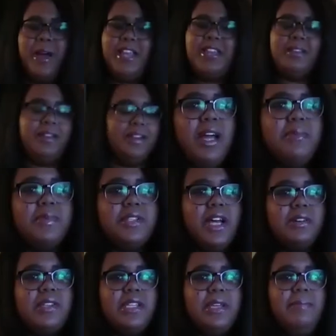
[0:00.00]
What? I'm
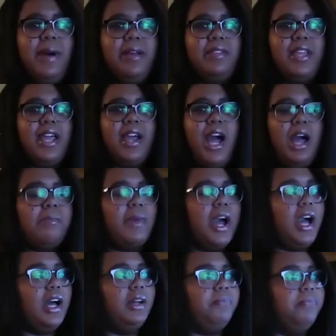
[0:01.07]
salty about that.
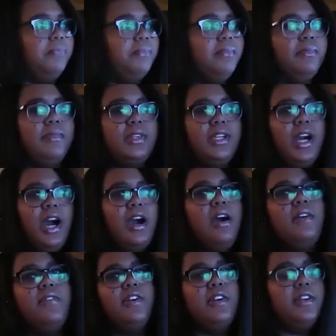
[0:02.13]

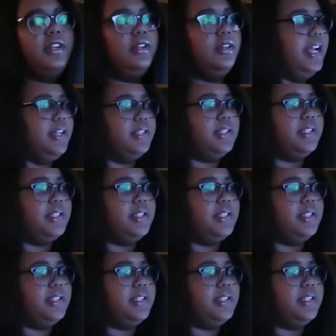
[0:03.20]
Covered in the